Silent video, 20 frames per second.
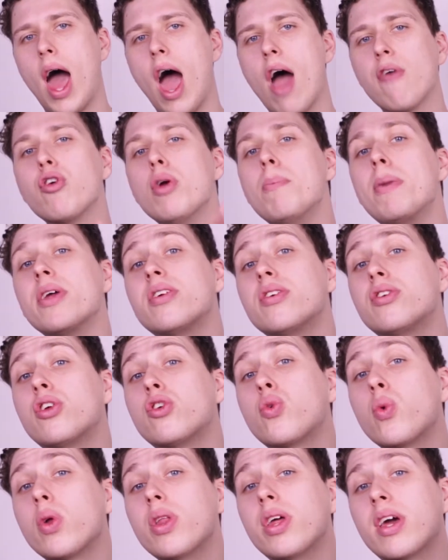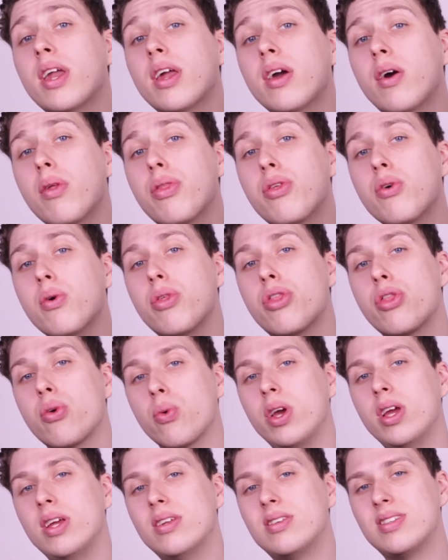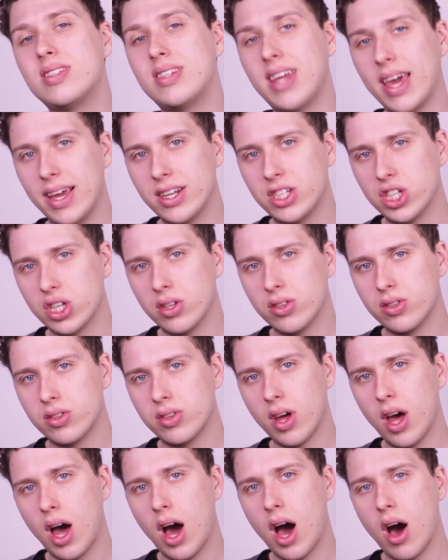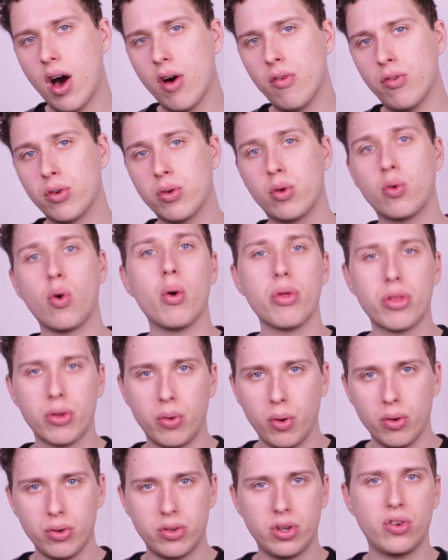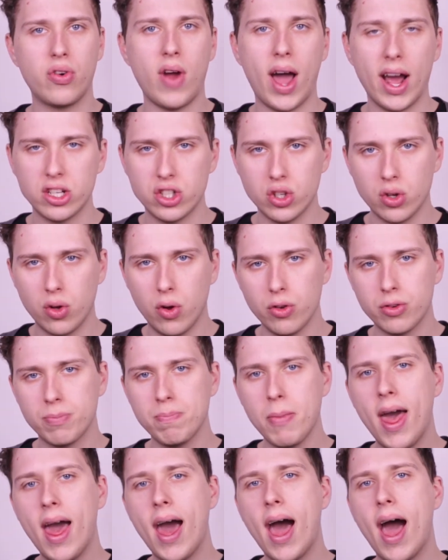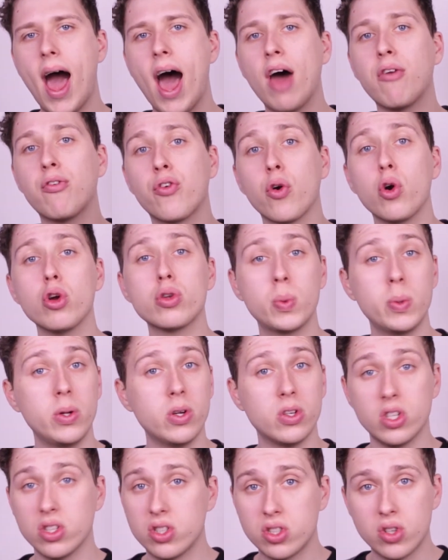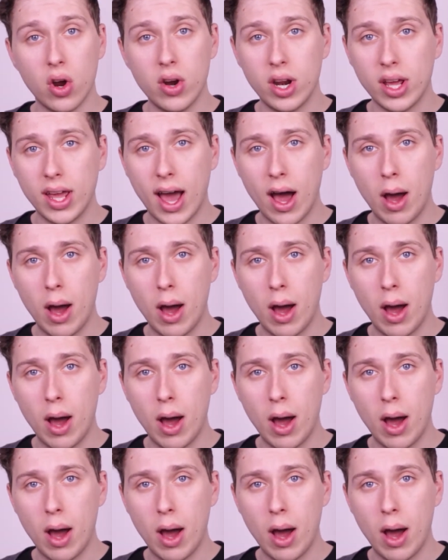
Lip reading: Every business is really going to go through 3 stages of growth goals and traction goals. At first, when you're just starting